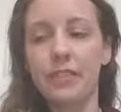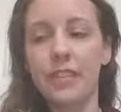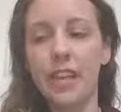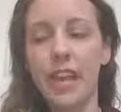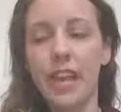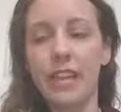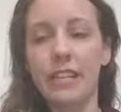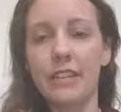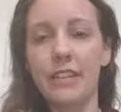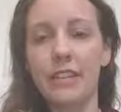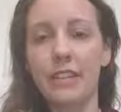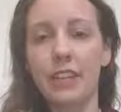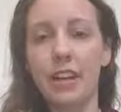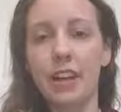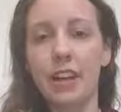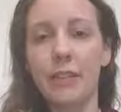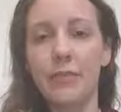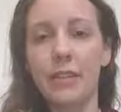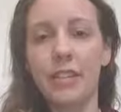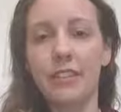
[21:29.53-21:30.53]
add in the
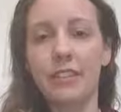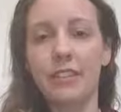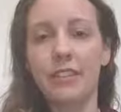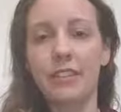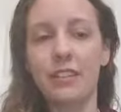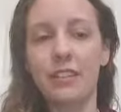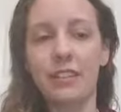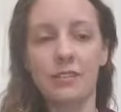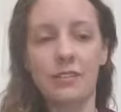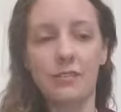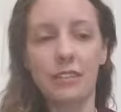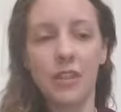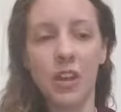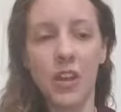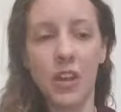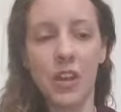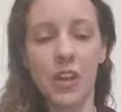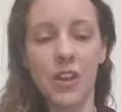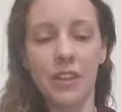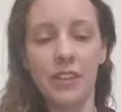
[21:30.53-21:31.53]
comments a
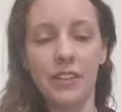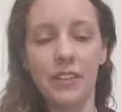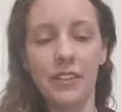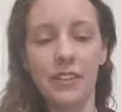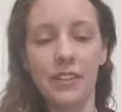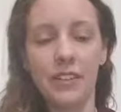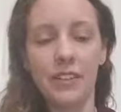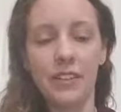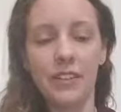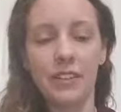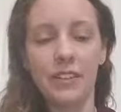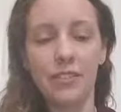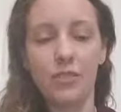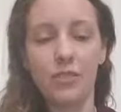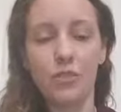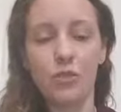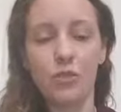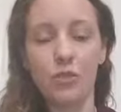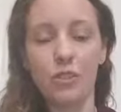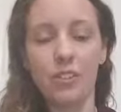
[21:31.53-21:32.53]

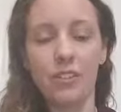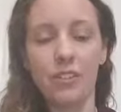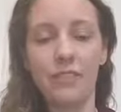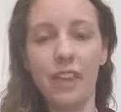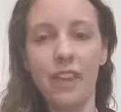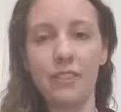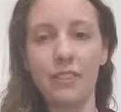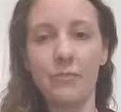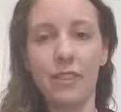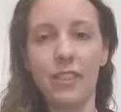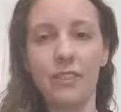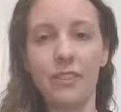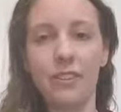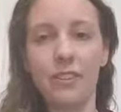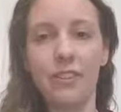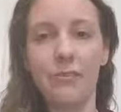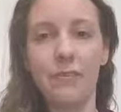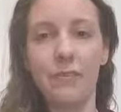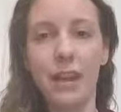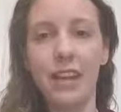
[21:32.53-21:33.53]
tutorial of how to make your
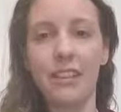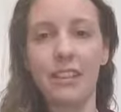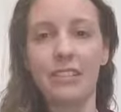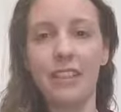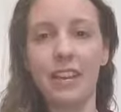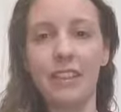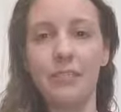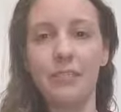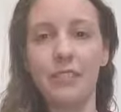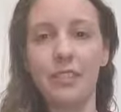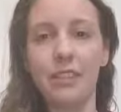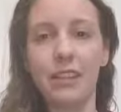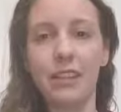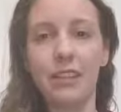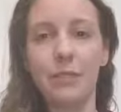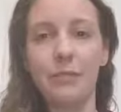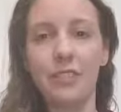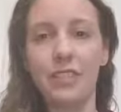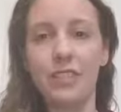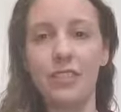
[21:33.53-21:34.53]
own mask out of a cut
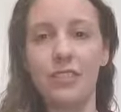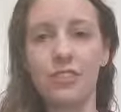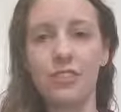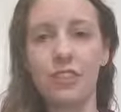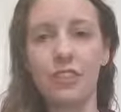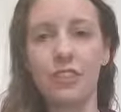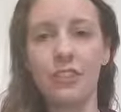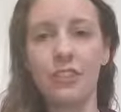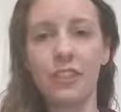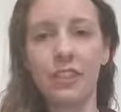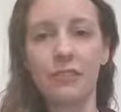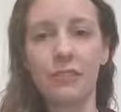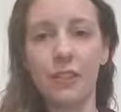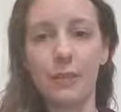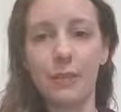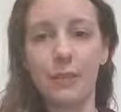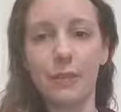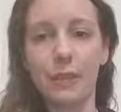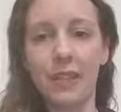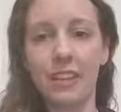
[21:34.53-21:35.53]
up t-shirt and
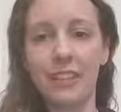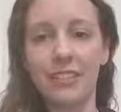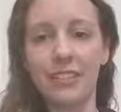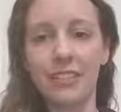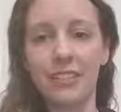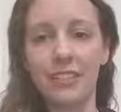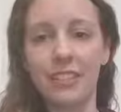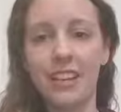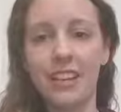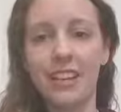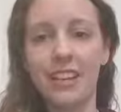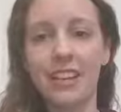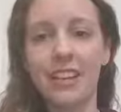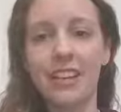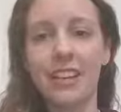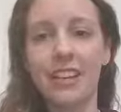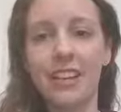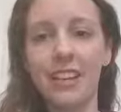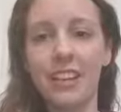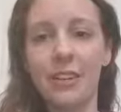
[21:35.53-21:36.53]
rubber bands.
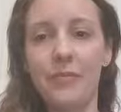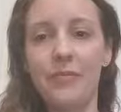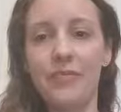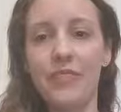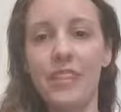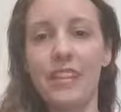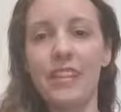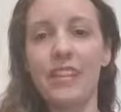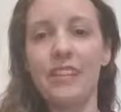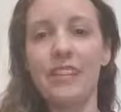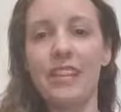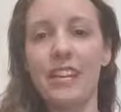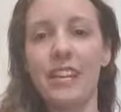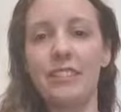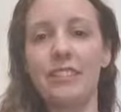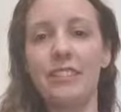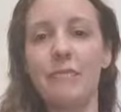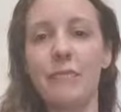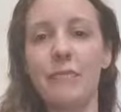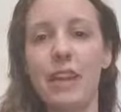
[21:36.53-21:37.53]

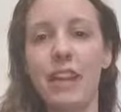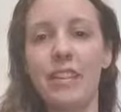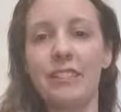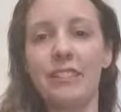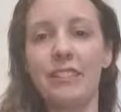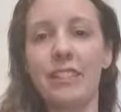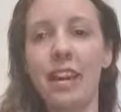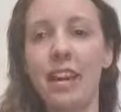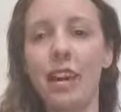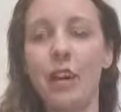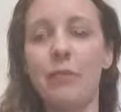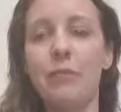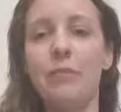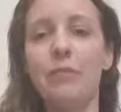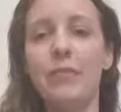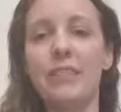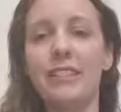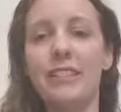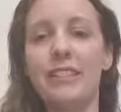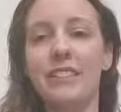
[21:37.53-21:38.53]
Yes, the masks help
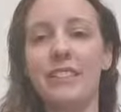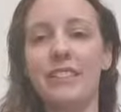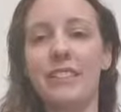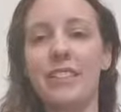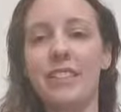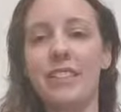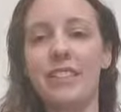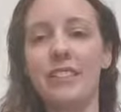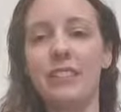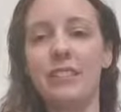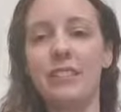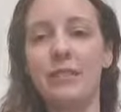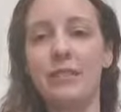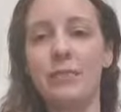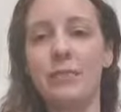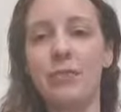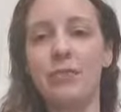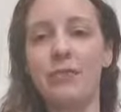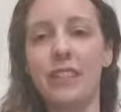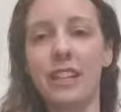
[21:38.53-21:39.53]
because it's
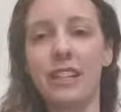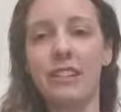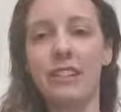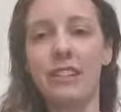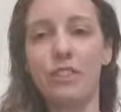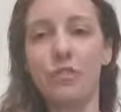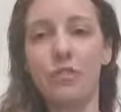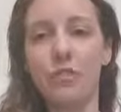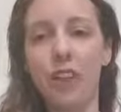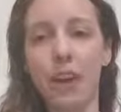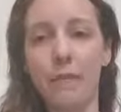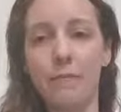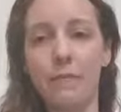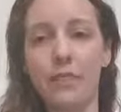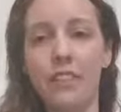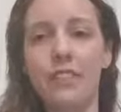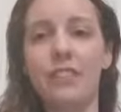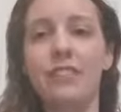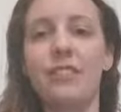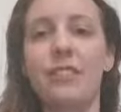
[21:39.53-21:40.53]
preventing the
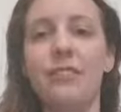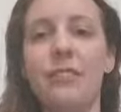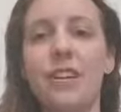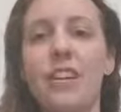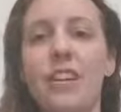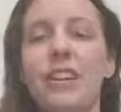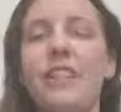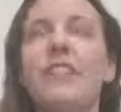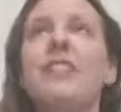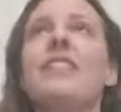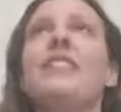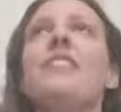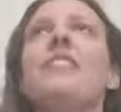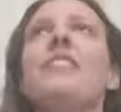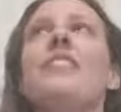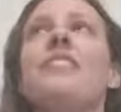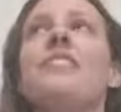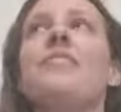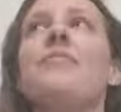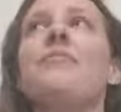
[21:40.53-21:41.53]
droplets. So
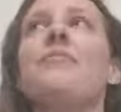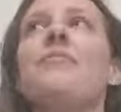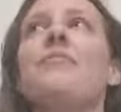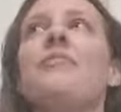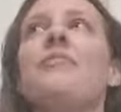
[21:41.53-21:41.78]
this